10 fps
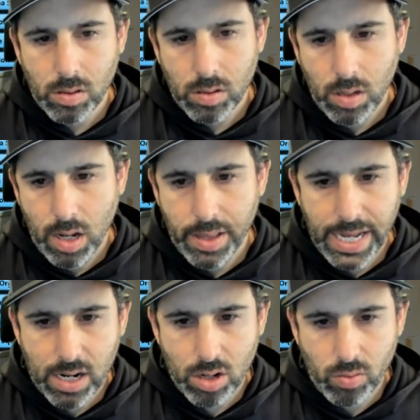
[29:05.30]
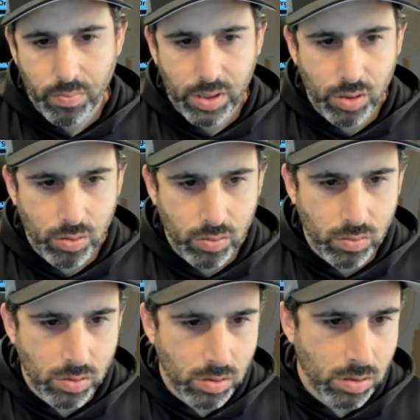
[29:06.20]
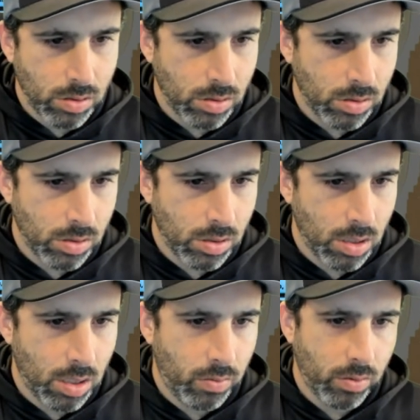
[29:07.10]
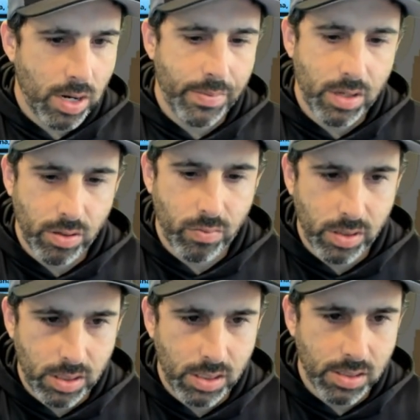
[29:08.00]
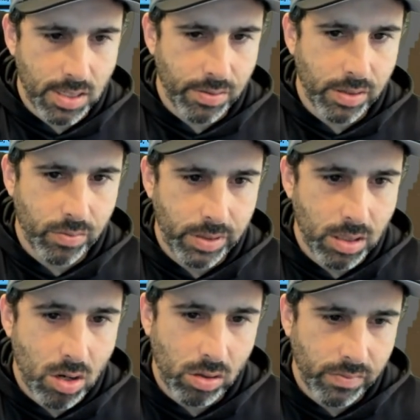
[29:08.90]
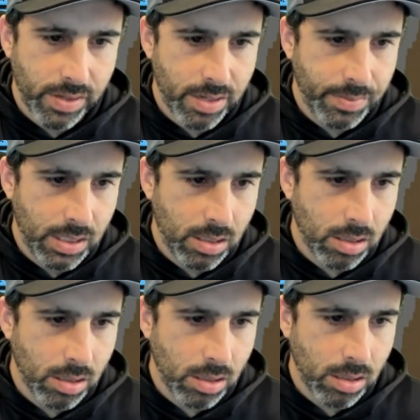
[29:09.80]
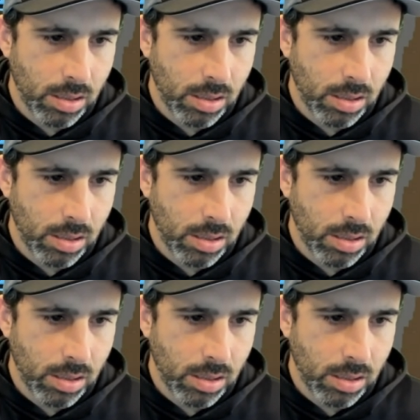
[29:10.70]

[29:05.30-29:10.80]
That card won't be used. We'll grab another one of these. I don't think we'll need all of them either.